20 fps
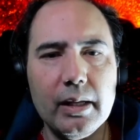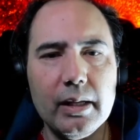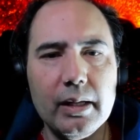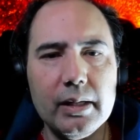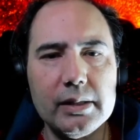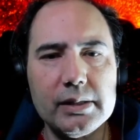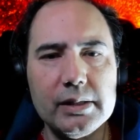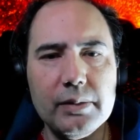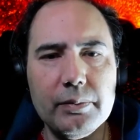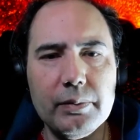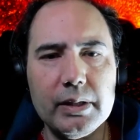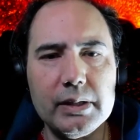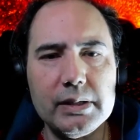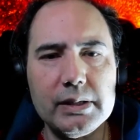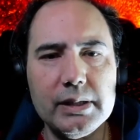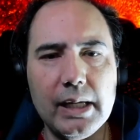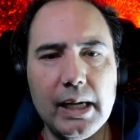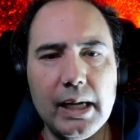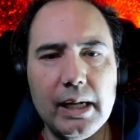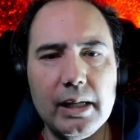Some of the
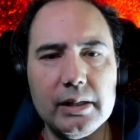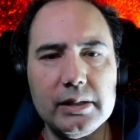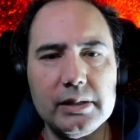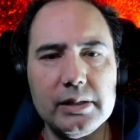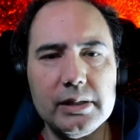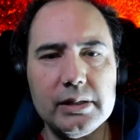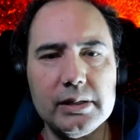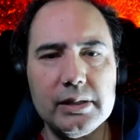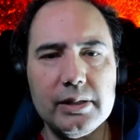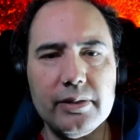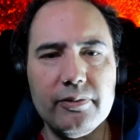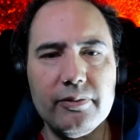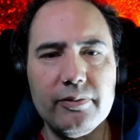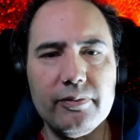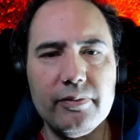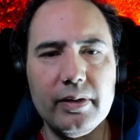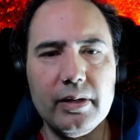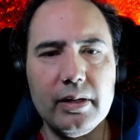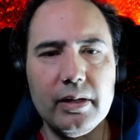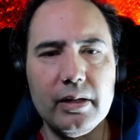challenges of
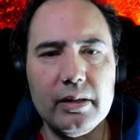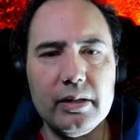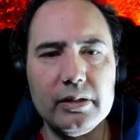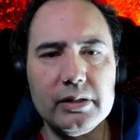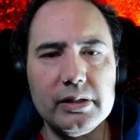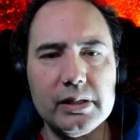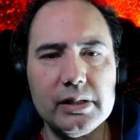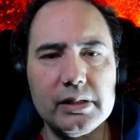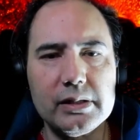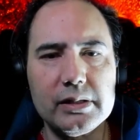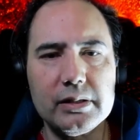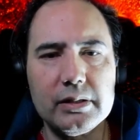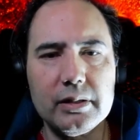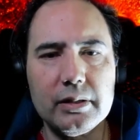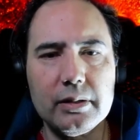they're just